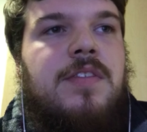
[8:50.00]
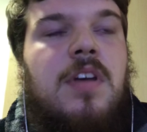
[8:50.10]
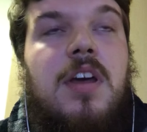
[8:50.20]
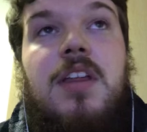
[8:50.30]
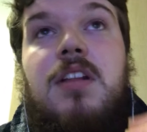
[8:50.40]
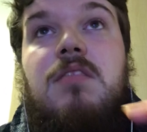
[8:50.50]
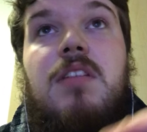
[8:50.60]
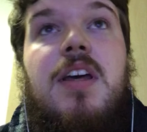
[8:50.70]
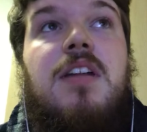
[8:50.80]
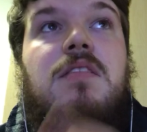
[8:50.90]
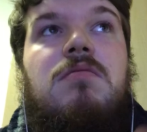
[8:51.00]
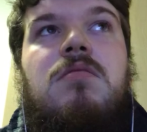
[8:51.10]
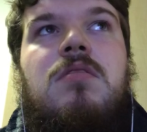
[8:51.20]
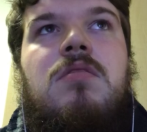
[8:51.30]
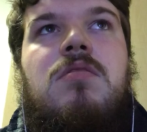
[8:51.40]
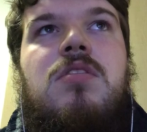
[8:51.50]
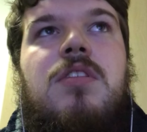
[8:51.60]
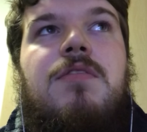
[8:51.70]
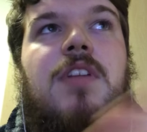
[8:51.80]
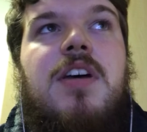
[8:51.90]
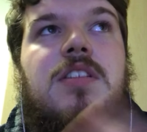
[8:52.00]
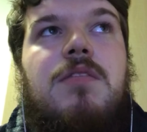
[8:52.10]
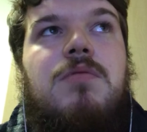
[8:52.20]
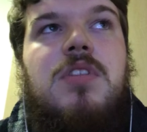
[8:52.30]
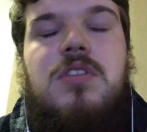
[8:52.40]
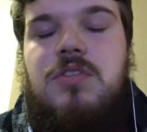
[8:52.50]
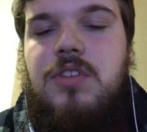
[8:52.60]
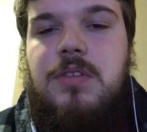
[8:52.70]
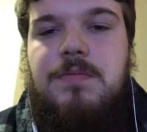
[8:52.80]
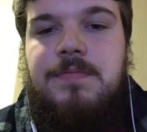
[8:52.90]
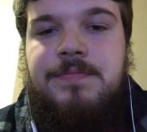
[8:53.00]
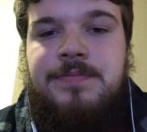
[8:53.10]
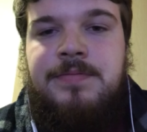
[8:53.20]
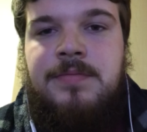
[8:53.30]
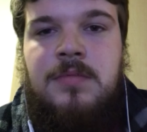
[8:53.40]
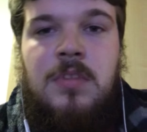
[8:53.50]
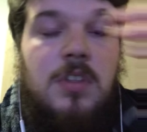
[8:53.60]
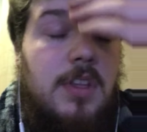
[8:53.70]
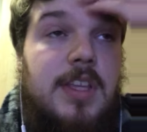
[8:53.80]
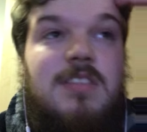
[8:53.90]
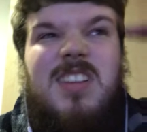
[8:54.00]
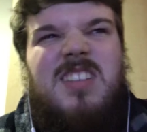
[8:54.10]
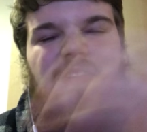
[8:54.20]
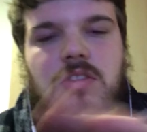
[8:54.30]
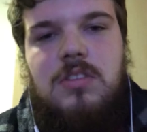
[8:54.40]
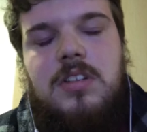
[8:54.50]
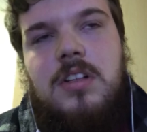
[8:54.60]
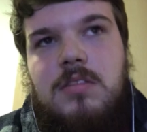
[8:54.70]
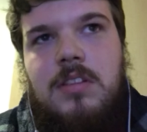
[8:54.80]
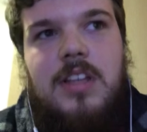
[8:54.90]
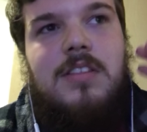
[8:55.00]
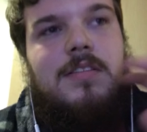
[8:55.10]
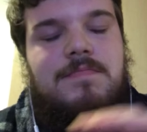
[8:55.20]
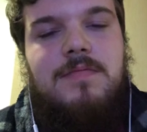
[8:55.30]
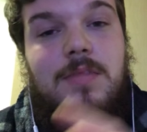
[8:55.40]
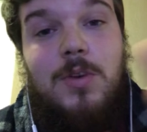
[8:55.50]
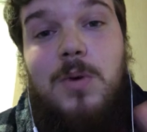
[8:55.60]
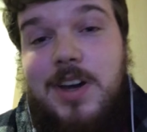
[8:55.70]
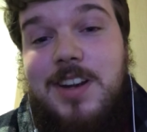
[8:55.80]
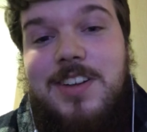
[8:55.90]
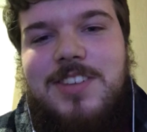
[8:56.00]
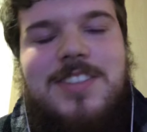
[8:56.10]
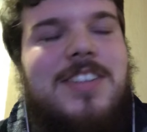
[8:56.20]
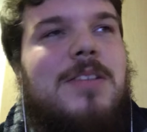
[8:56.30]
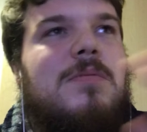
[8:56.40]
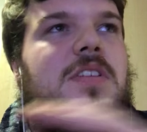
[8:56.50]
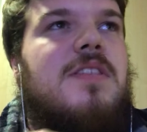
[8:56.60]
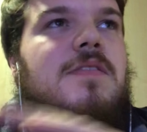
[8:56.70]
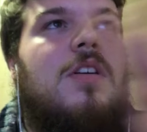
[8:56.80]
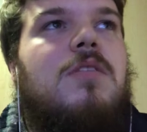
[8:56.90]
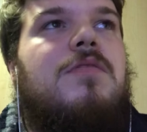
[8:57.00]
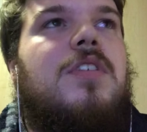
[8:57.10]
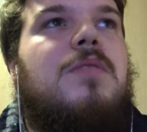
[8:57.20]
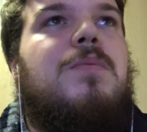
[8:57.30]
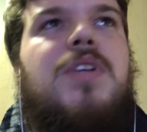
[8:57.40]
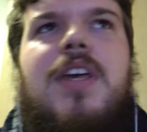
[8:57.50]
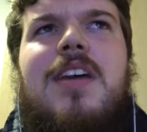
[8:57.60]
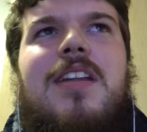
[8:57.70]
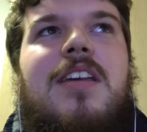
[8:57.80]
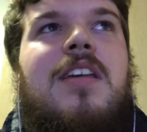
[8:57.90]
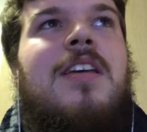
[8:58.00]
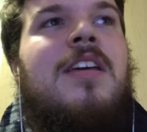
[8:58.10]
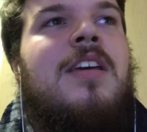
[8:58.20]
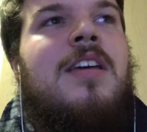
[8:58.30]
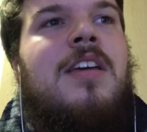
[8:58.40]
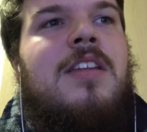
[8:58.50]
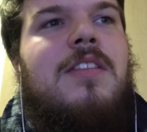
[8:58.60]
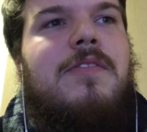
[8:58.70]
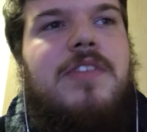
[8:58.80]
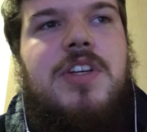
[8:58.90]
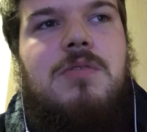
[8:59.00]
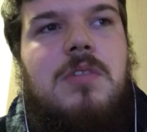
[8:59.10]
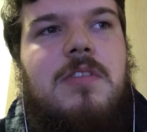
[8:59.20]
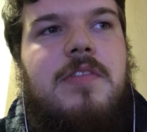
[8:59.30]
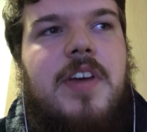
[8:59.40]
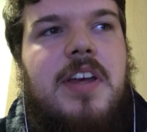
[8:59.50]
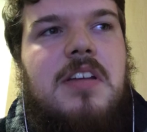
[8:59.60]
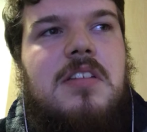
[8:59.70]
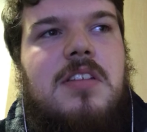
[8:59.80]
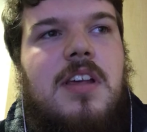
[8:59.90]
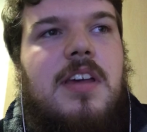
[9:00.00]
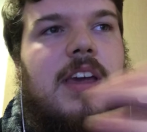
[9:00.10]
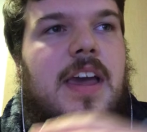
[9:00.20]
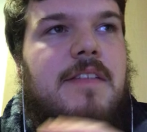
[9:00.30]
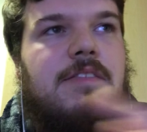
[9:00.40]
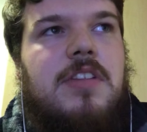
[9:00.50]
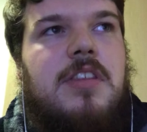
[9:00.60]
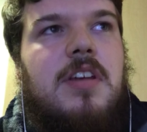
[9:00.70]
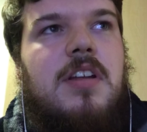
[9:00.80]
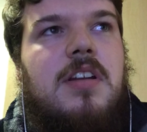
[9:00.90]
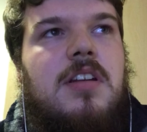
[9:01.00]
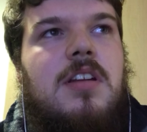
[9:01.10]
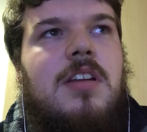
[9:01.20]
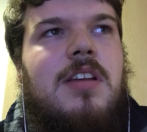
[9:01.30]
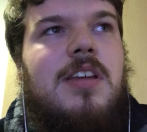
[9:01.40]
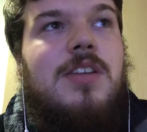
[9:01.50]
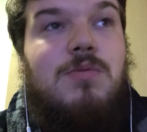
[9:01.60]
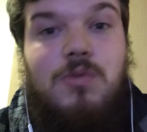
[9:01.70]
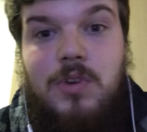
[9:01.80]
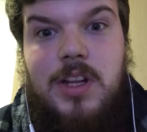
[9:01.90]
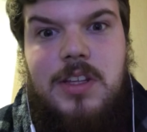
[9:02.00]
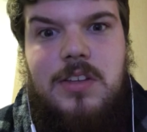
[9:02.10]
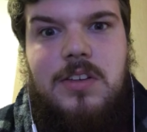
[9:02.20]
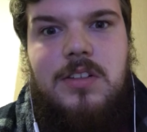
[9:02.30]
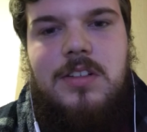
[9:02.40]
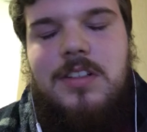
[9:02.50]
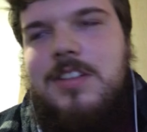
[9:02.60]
And then she flies off with a Skrull. So that's like a short, that's a quite long synopsis of the whole film. But yeah, like the visual effects, like everything is really good.